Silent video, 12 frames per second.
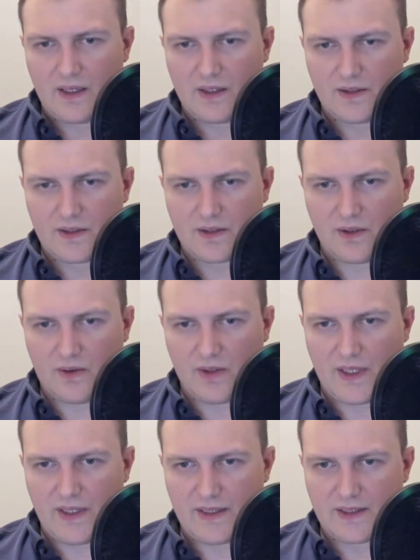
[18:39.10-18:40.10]
So
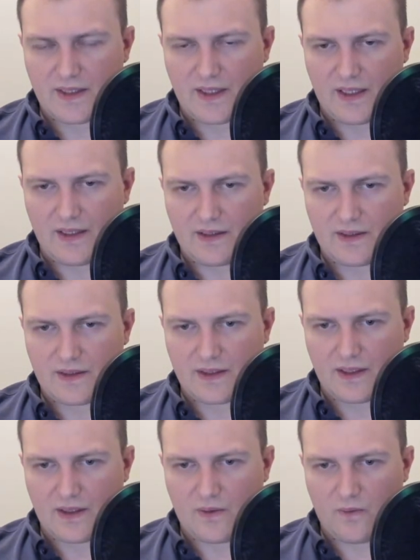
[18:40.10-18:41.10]
in this case,
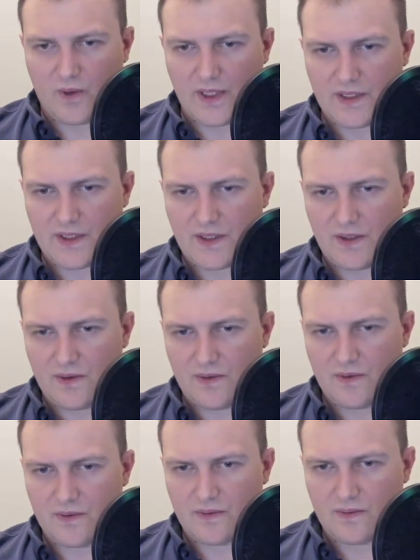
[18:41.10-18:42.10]
once
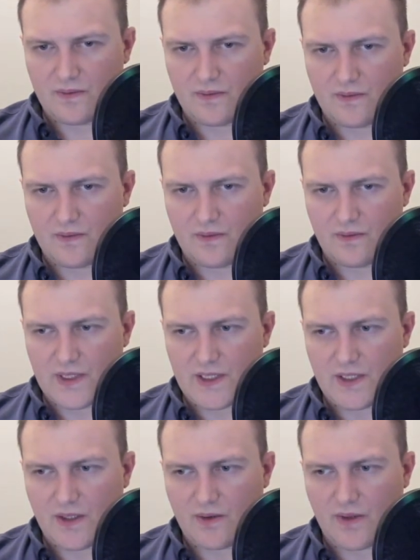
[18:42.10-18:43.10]
you
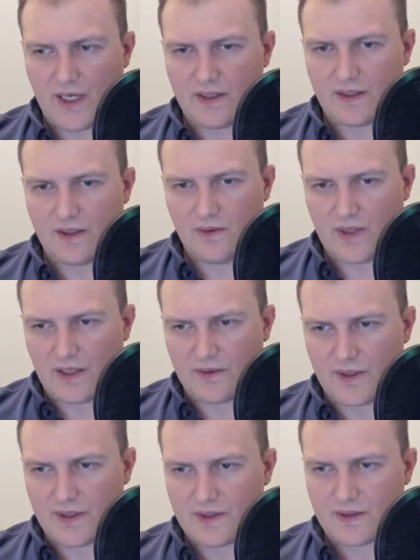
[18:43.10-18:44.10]
create a new
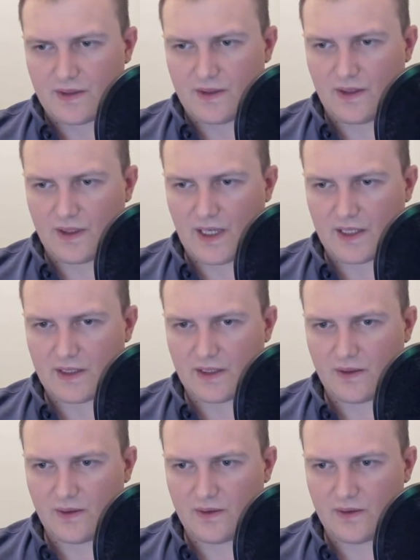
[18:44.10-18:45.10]
address, you can actually
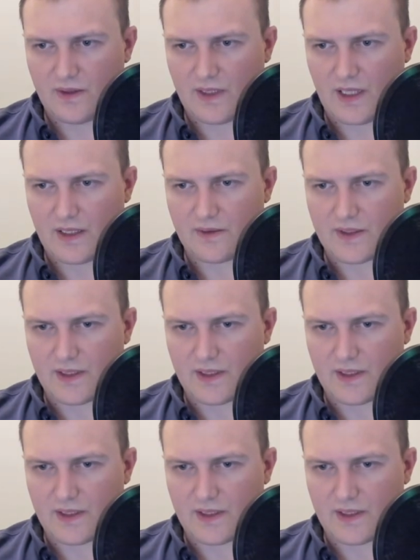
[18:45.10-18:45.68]
go to the address